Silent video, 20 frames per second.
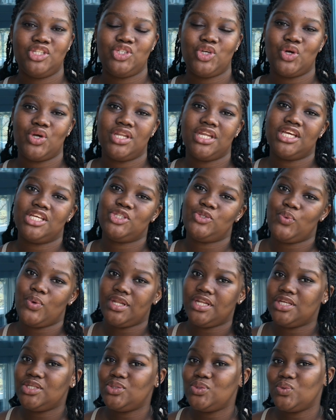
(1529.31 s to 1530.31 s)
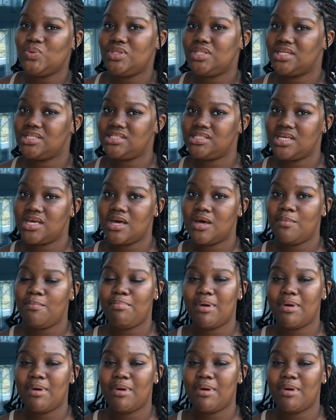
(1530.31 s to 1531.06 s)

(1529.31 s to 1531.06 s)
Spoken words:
turning 22 this year,